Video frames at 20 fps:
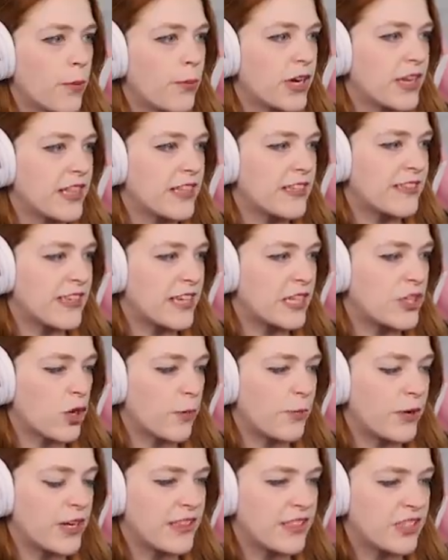Don't put it in the sink.
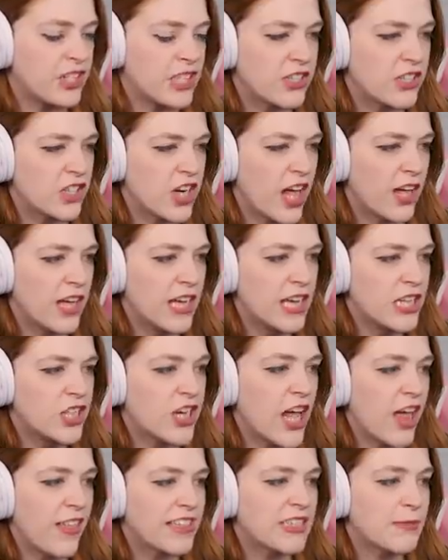Don't put it in the sink. Chanel,
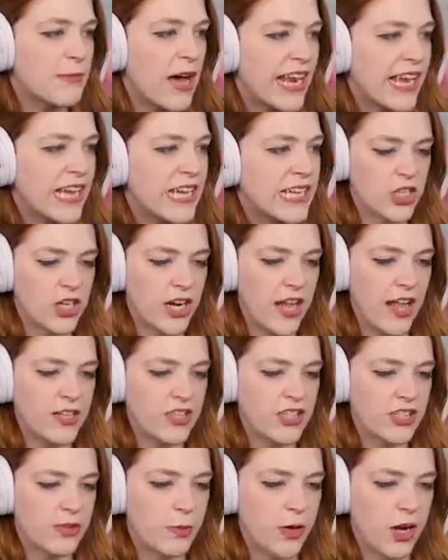Chanel, that's money. Chanel
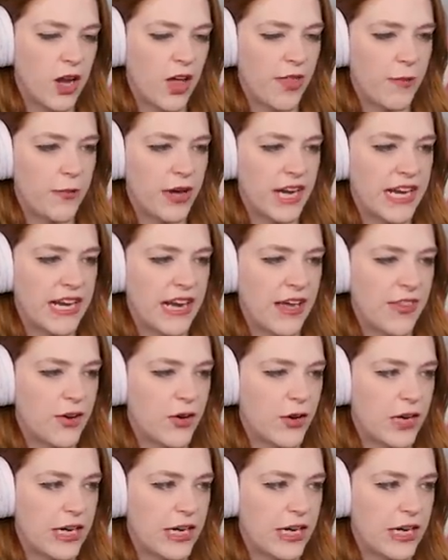just put all the money down the